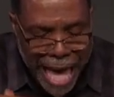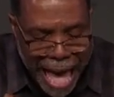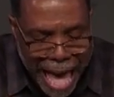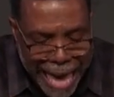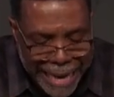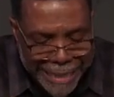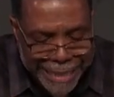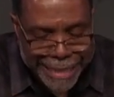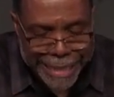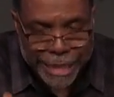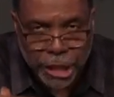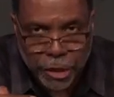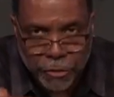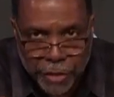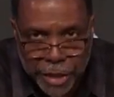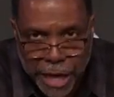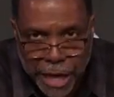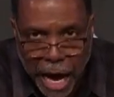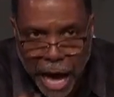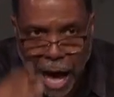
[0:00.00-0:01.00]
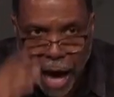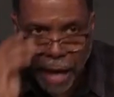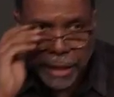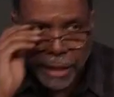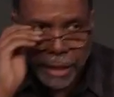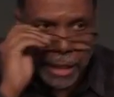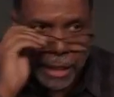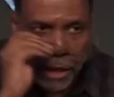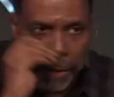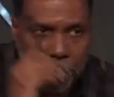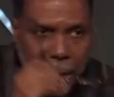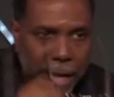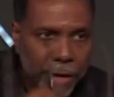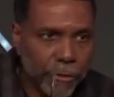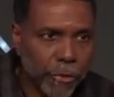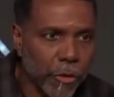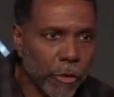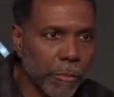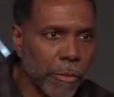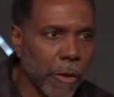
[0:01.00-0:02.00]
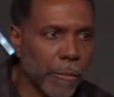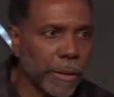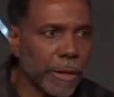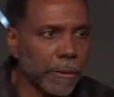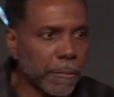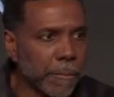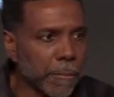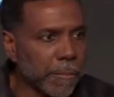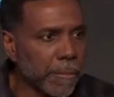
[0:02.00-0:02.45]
idea of God. Think about it for a moment.